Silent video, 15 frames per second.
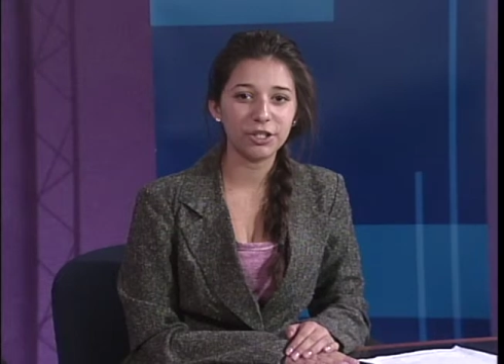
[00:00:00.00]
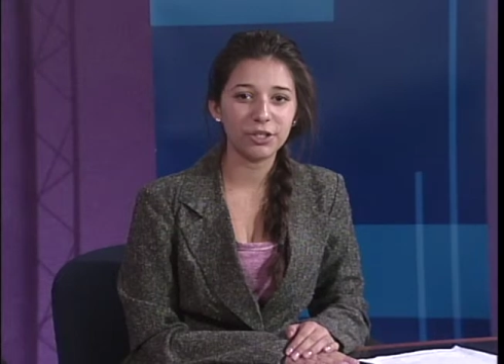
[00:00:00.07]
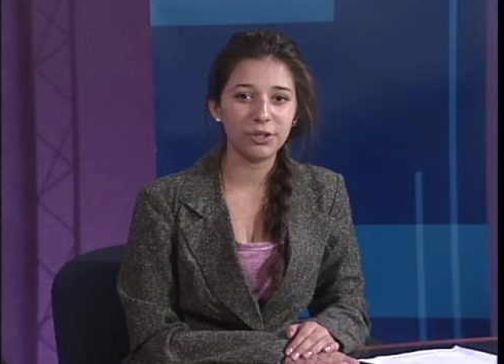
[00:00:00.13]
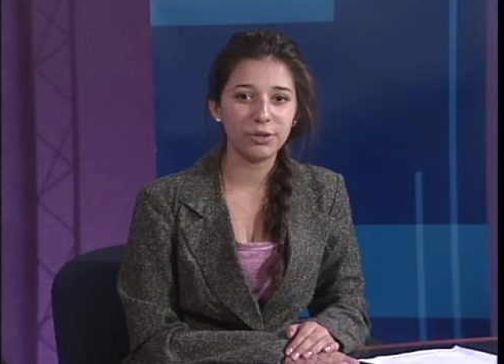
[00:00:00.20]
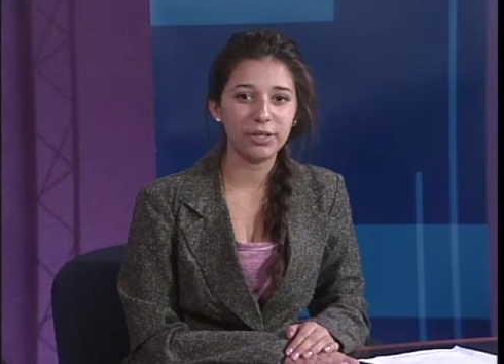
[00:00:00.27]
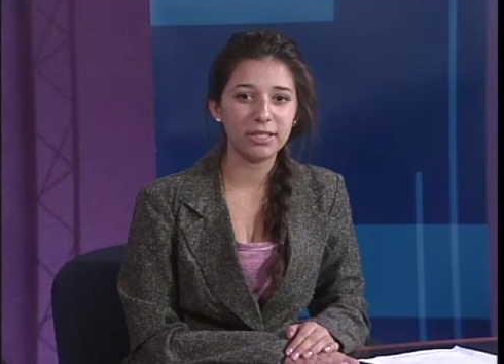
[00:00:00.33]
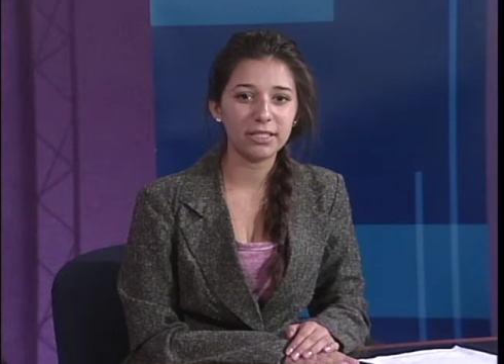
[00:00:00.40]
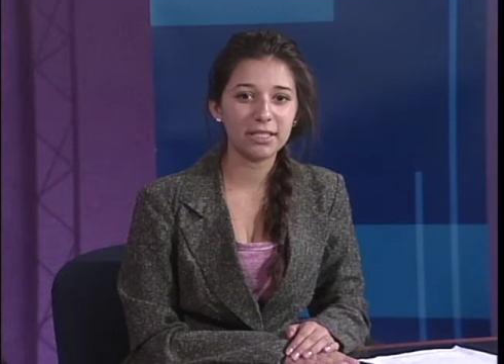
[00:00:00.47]

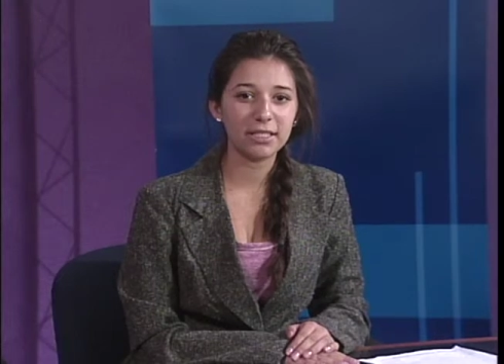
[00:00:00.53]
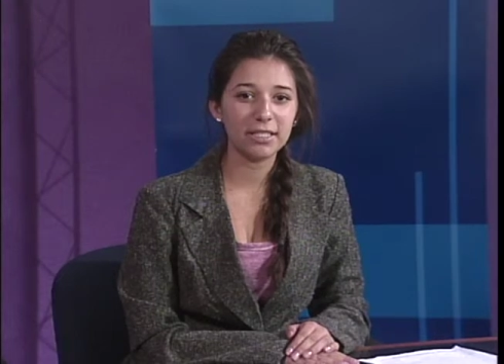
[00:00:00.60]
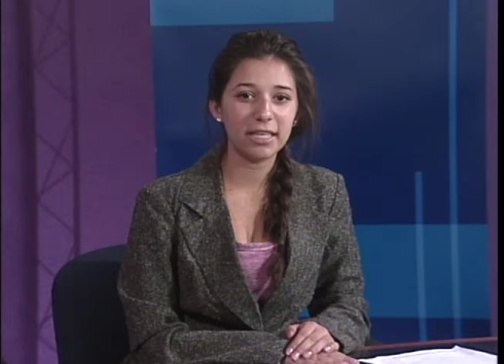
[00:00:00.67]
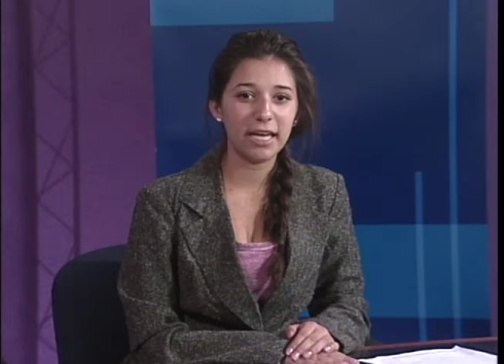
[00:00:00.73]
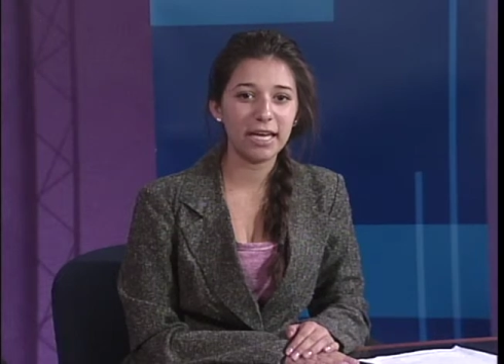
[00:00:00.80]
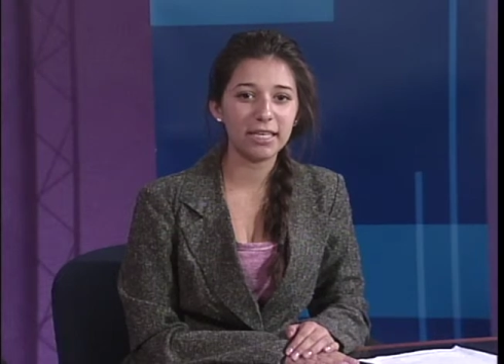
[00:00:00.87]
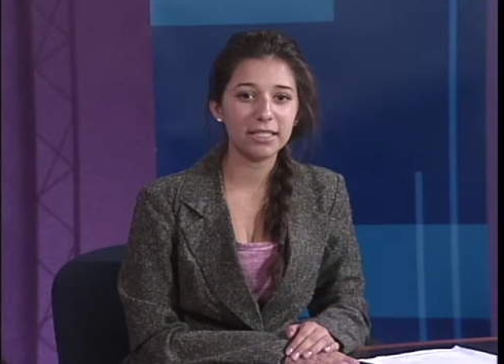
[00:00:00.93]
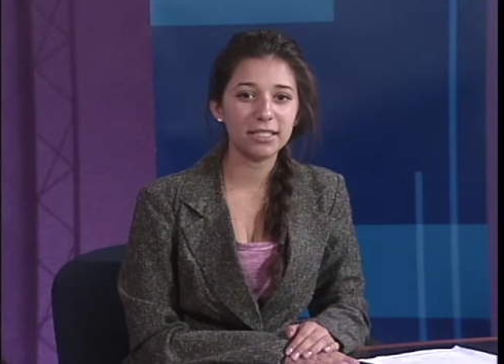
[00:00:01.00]
students
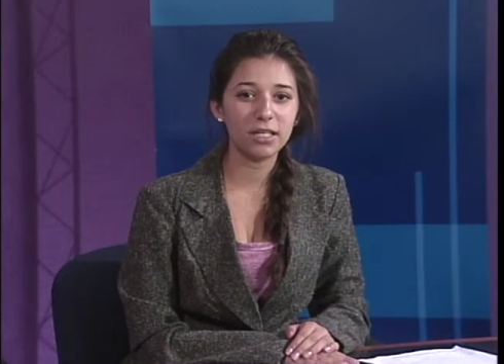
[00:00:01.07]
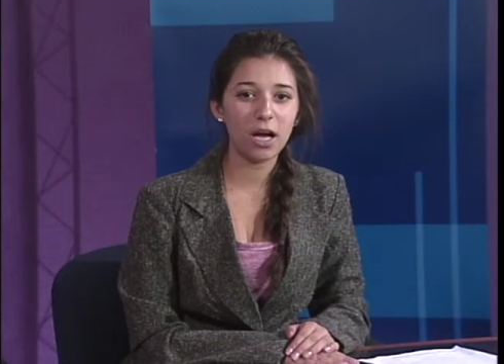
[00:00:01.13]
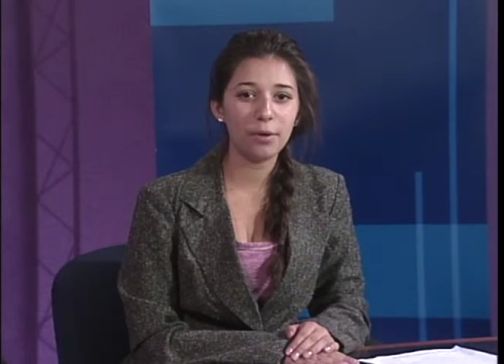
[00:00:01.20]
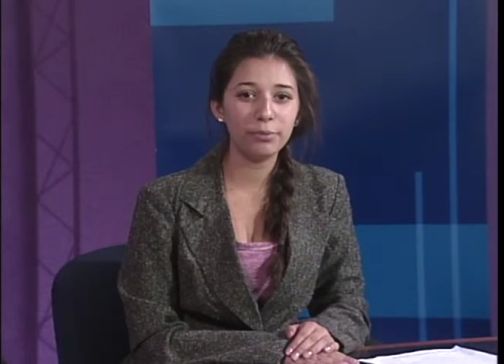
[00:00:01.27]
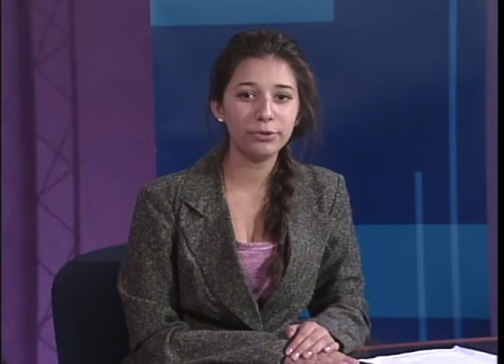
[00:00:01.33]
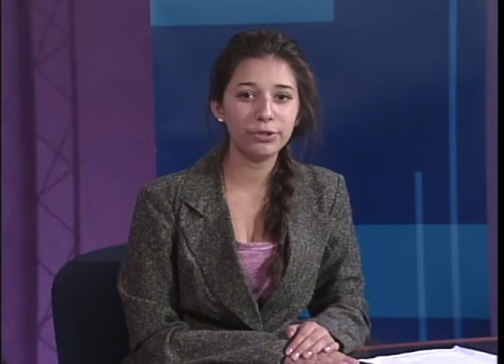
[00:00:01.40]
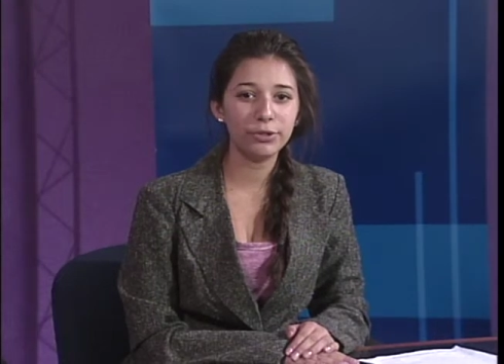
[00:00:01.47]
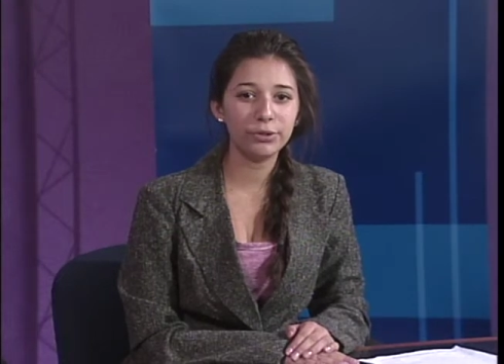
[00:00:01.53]
an
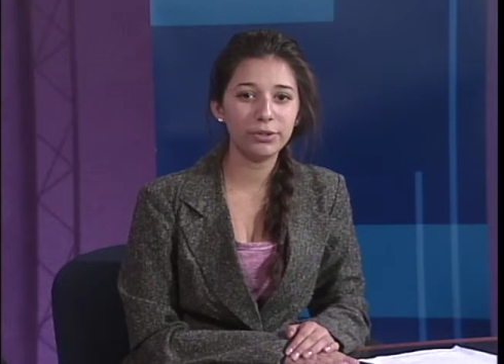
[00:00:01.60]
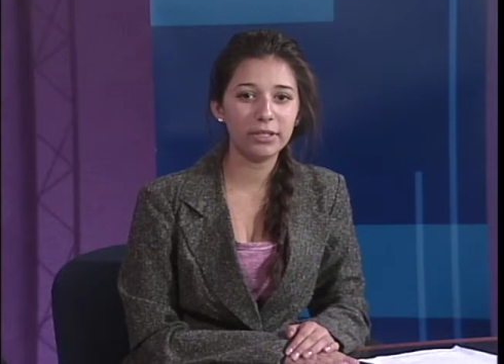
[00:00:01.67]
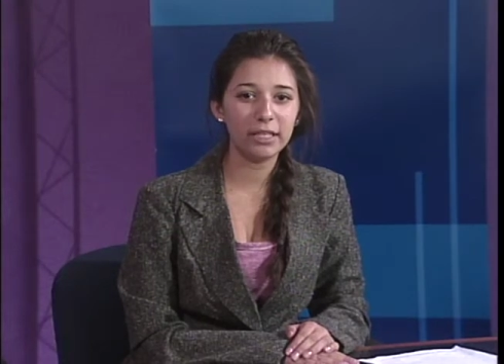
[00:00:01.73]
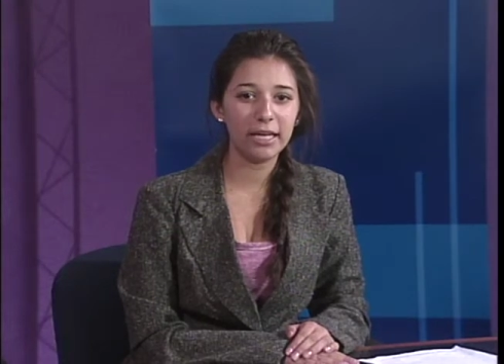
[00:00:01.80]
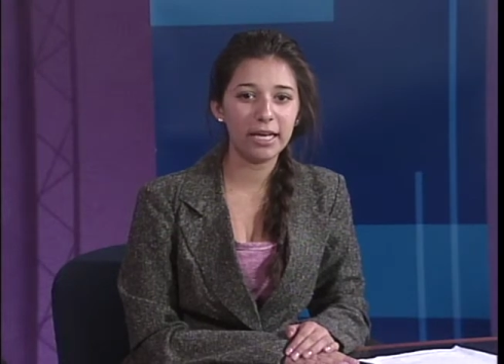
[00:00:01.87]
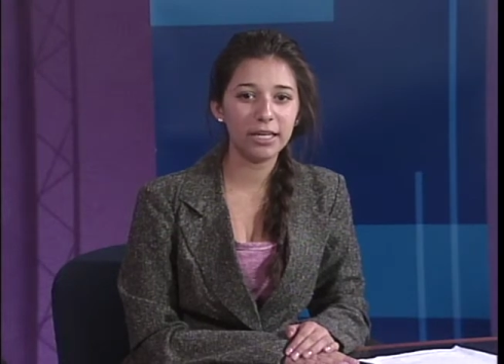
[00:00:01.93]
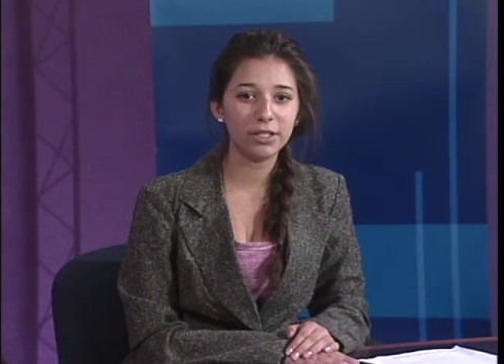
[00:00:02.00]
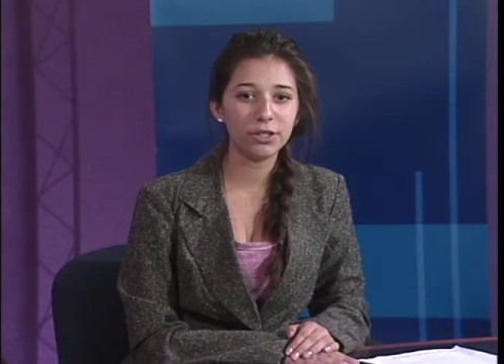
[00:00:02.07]

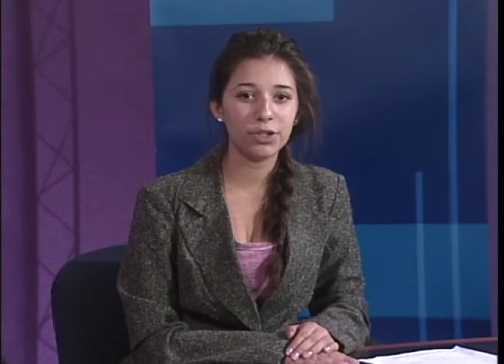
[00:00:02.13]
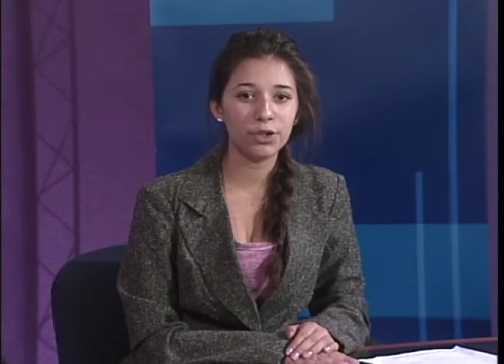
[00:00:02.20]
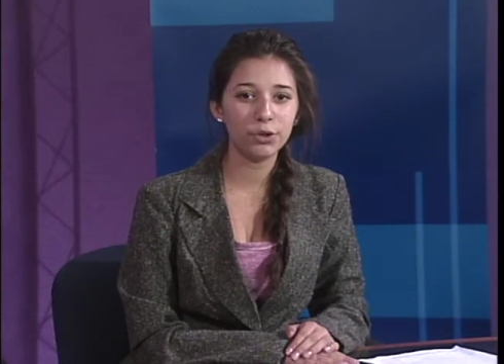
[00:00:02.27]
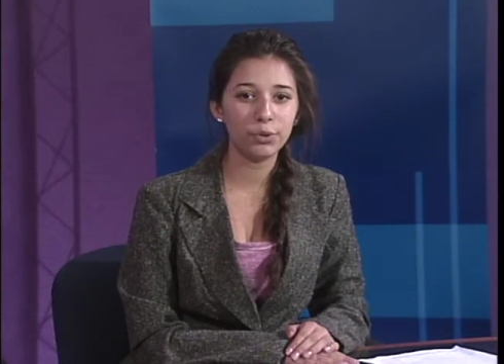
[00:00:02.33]
opportunity